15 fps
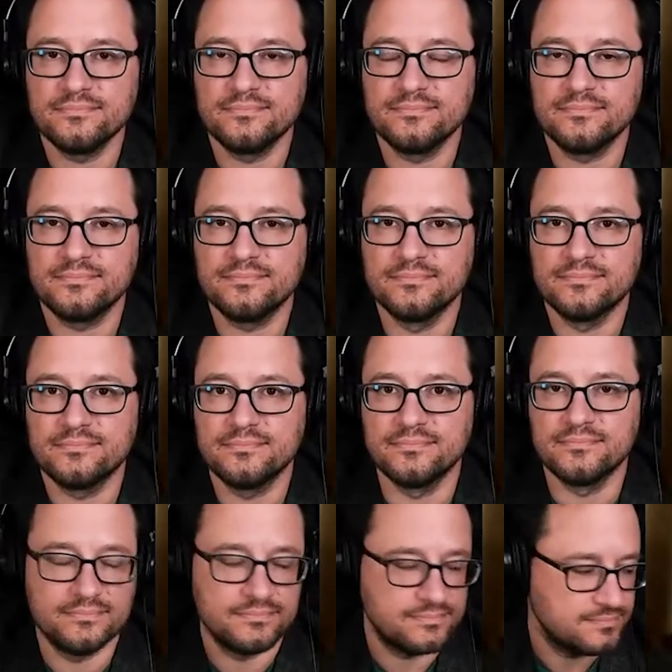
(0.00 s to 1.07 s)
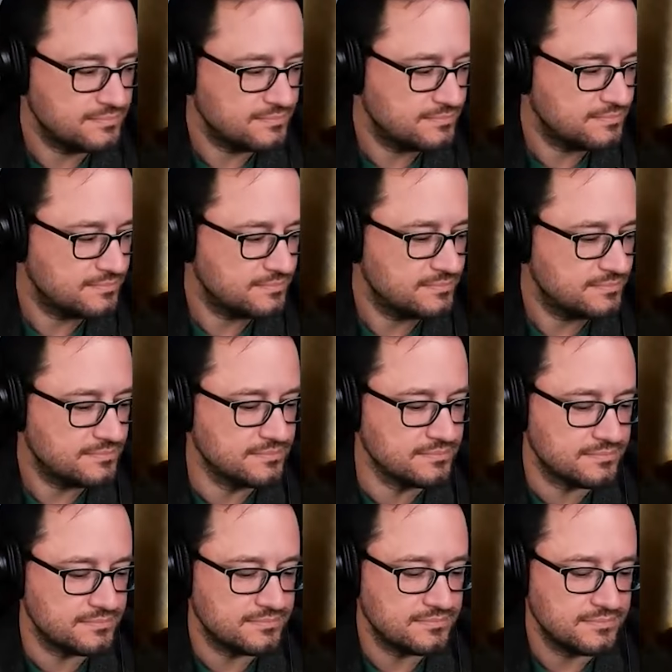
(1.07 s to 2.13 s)

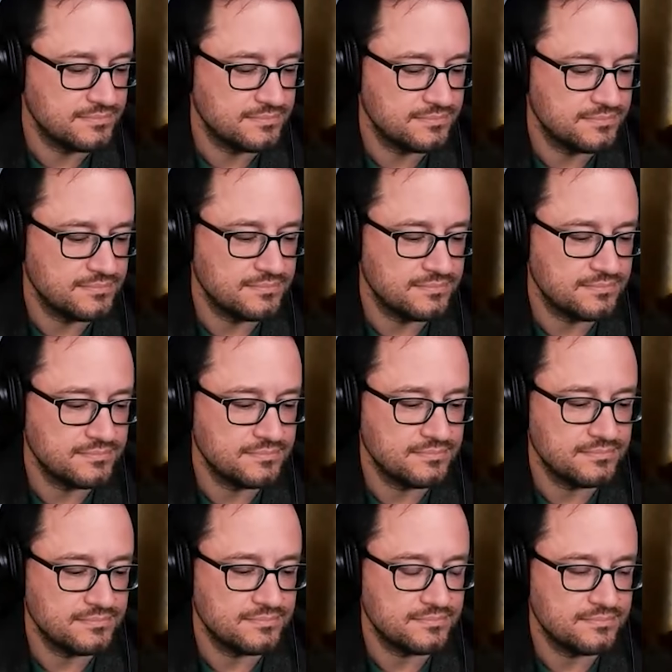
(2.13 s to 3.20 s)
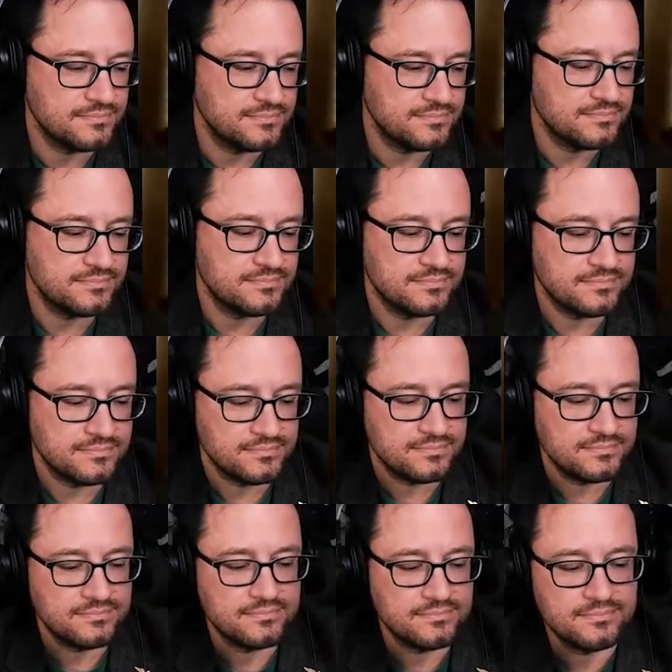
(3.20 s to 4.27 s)

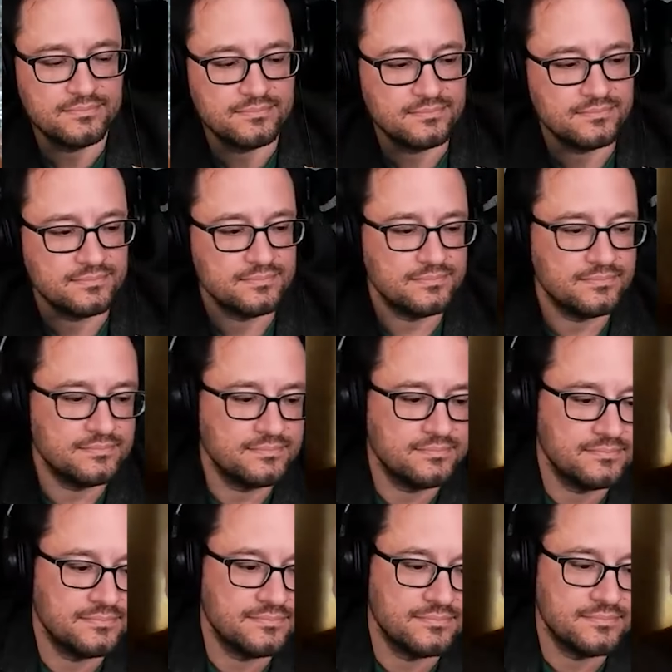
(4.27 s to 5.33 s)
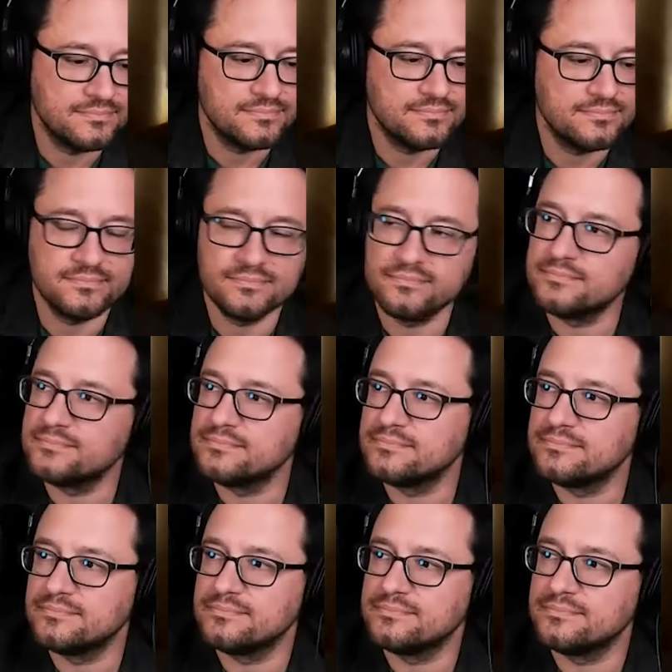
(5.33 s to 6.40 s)
This person isn't speaking.